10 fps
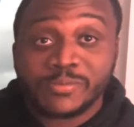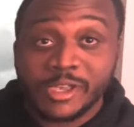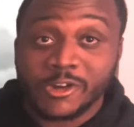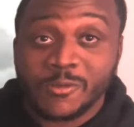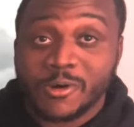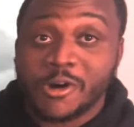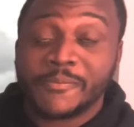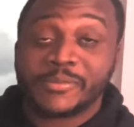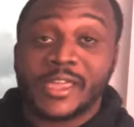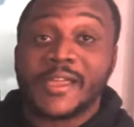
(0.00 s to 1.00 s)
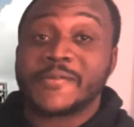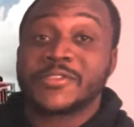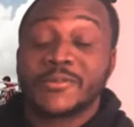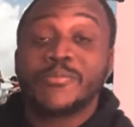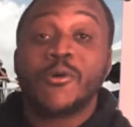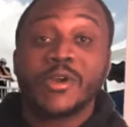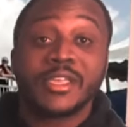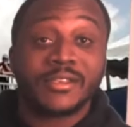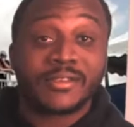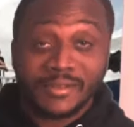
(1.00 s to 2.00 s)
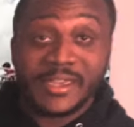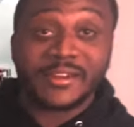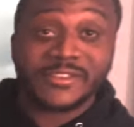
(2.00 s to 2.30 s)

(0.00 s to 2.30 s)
pickleball. And the point in